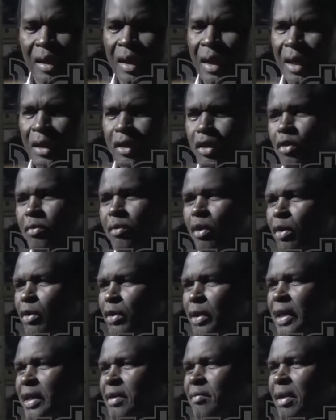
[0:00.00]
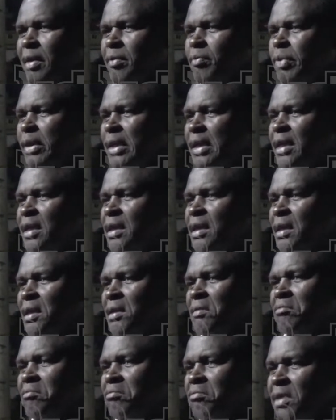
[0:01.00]
and tomorrow it may be
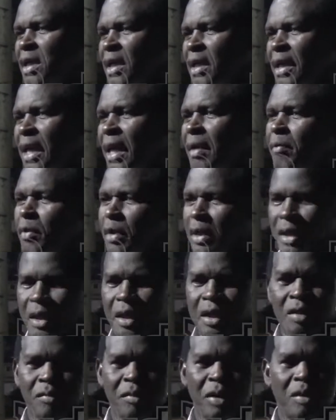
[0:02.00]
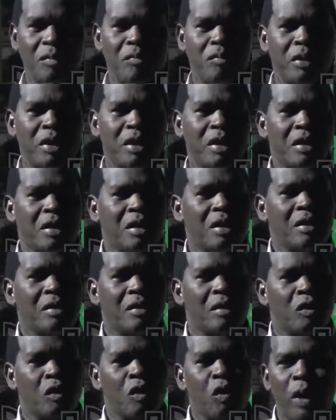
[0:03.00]
Kamuli, it may be
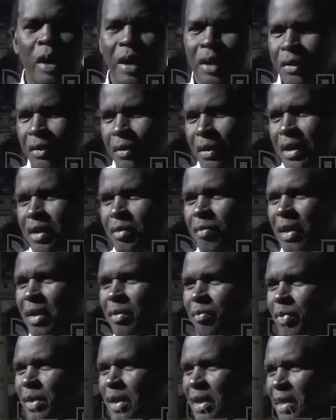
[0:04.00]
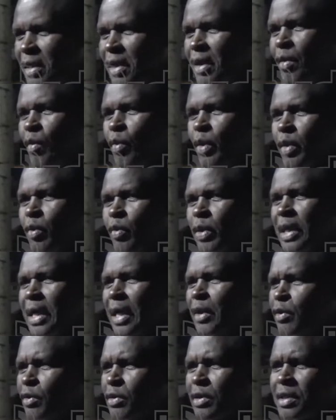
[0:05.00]
Ruwero, it may be, we
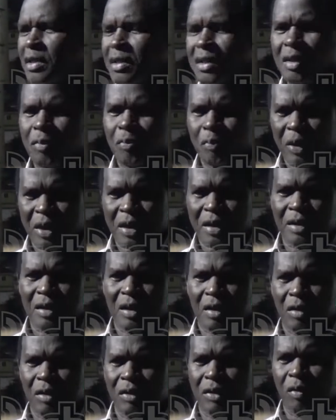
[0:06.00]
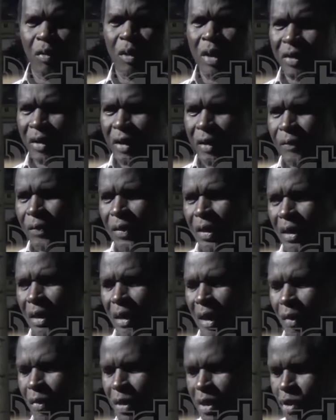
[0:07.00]
cannot depict the weather.
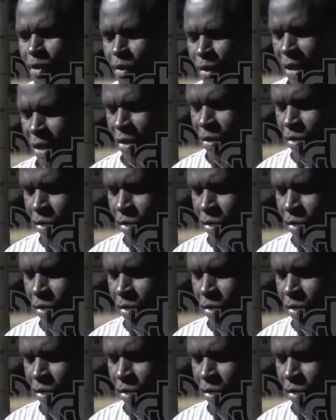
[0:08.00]
I was talking